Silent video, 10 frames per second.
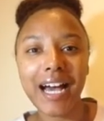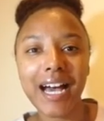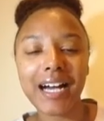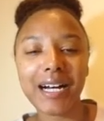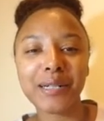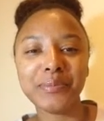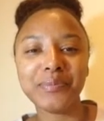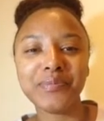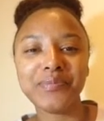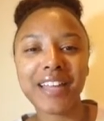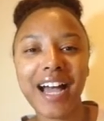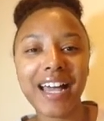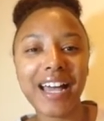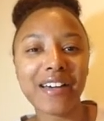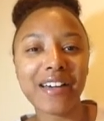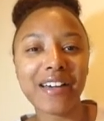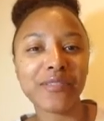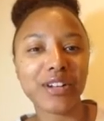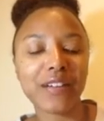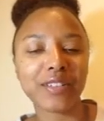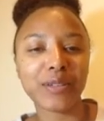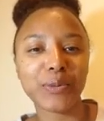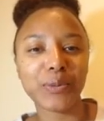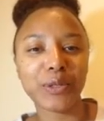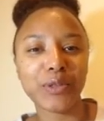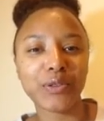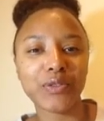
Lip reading: I have been traveling the world